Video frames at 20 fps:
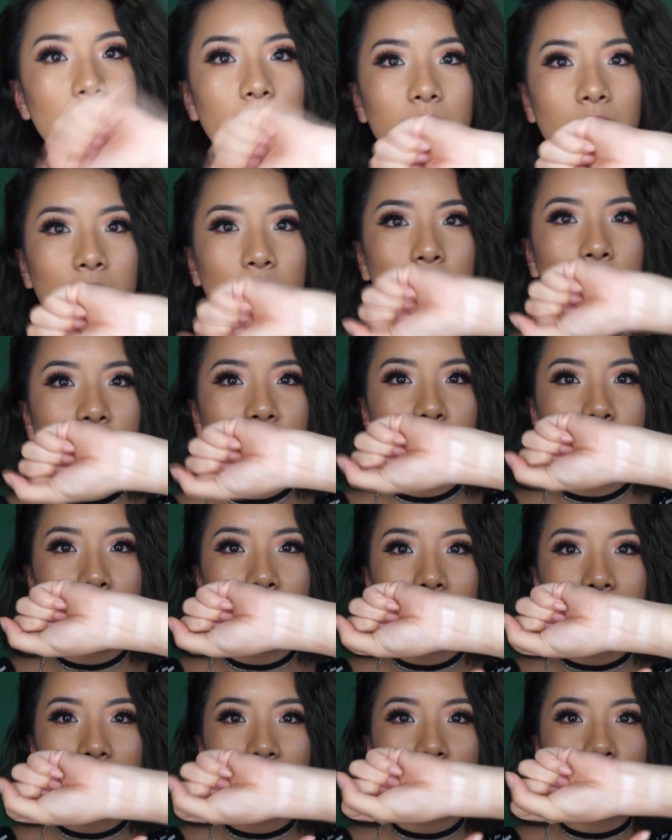Now Crushed
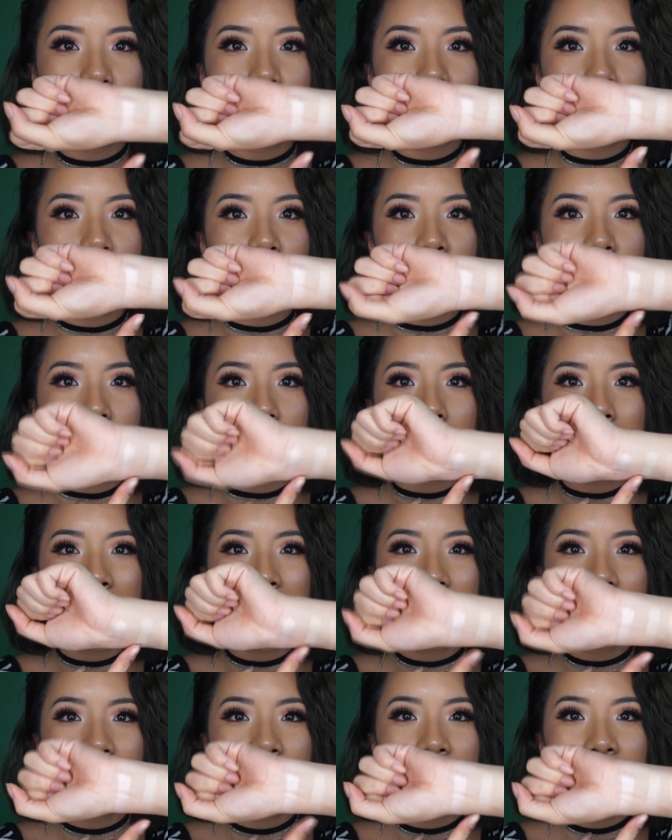Pearl has a little bit more of a
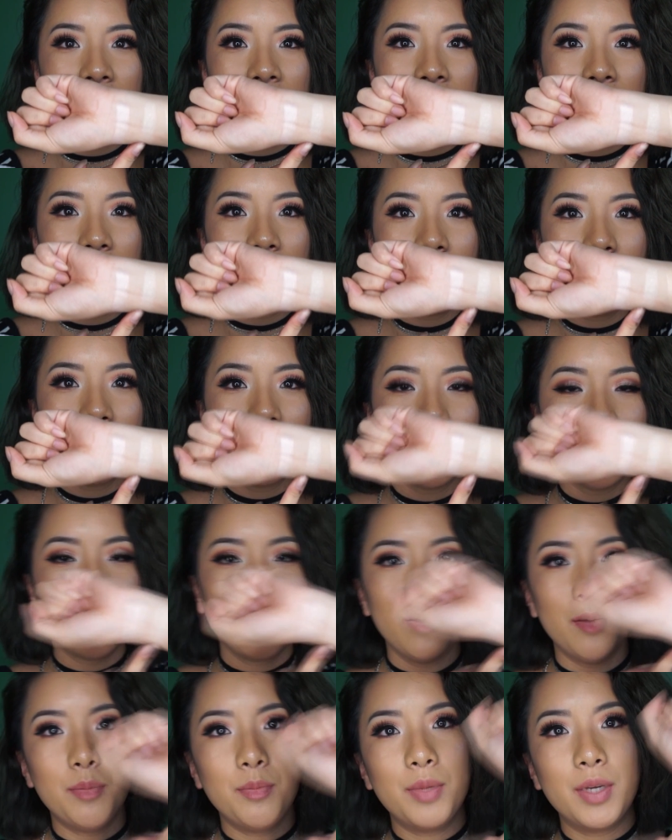pink sheen,
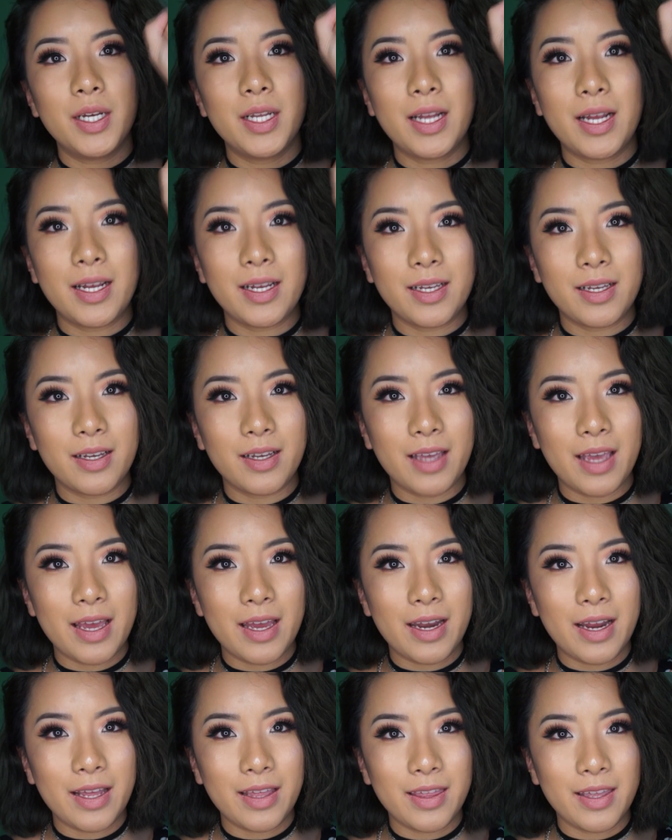but
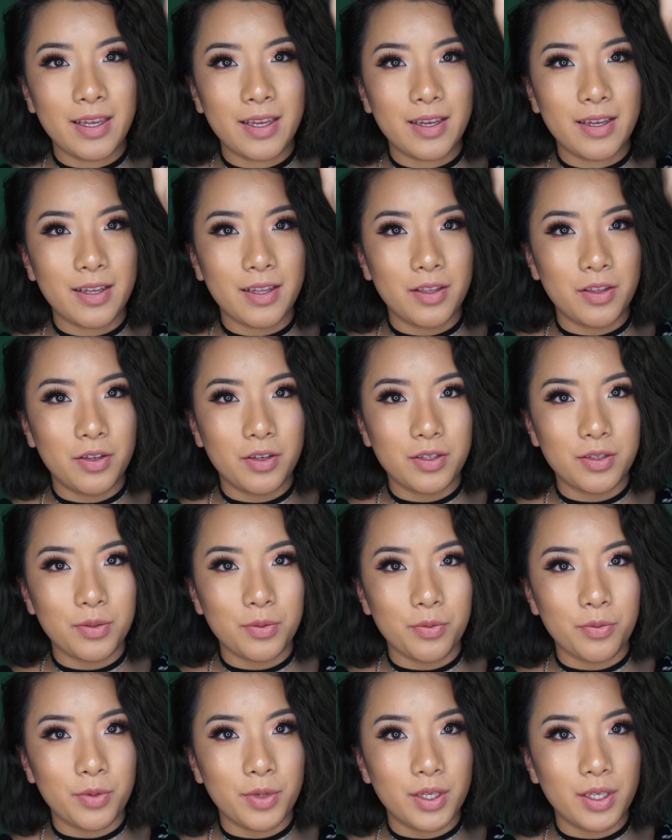I think it looks
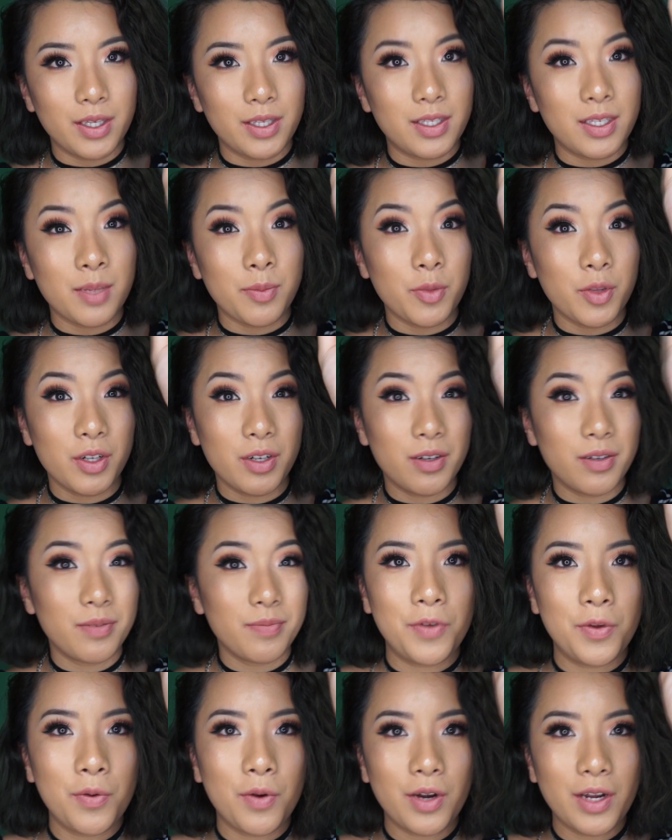really similar.
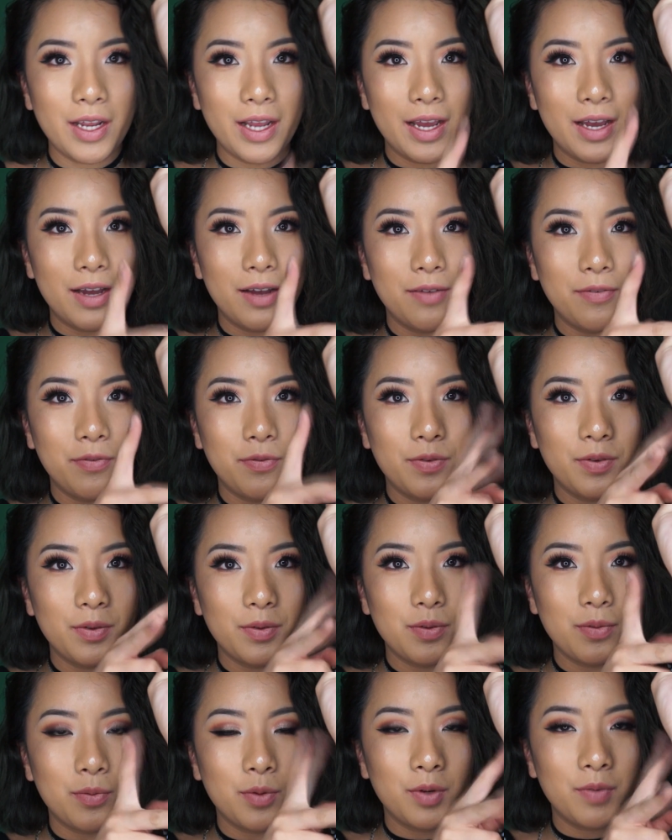If you already have
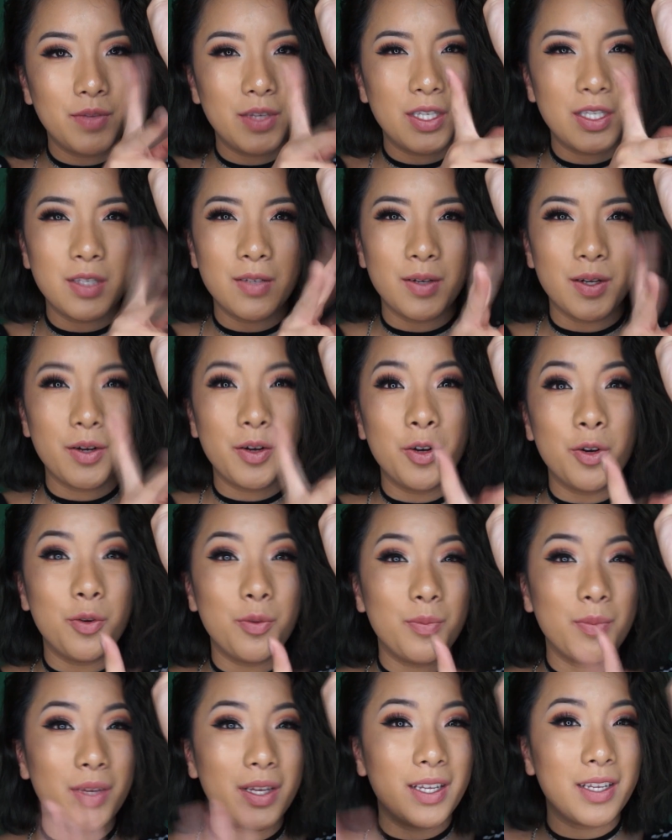one of these two at
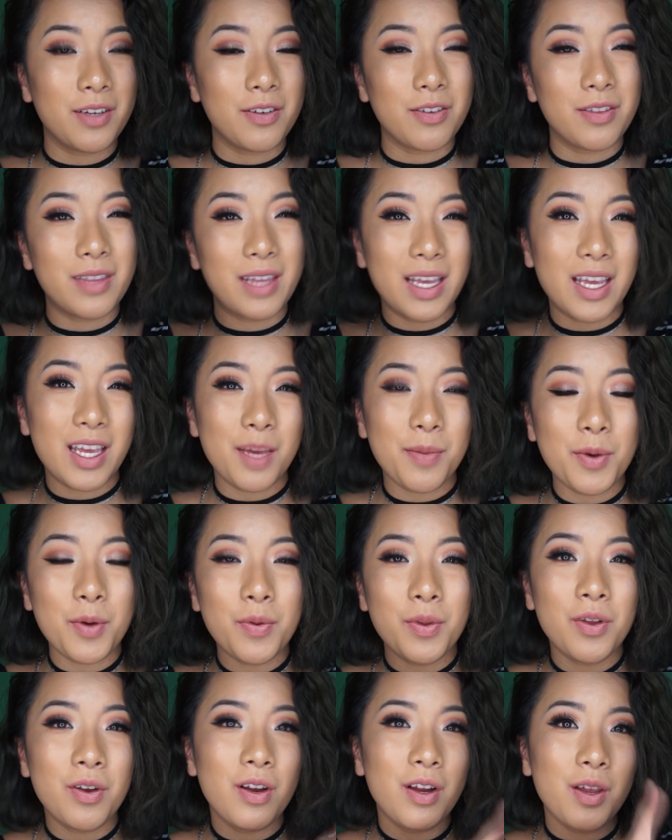home and you're thinking about
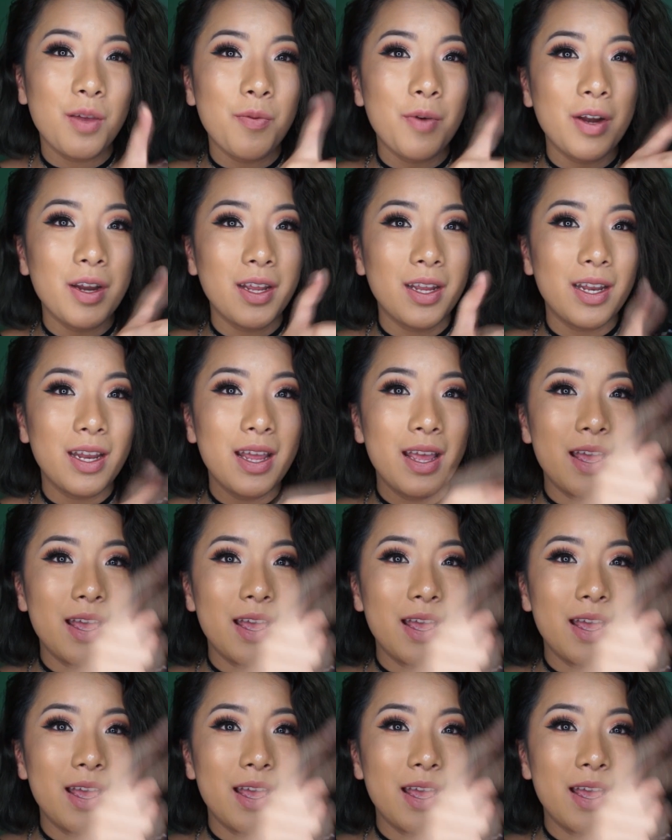whether or not you want it,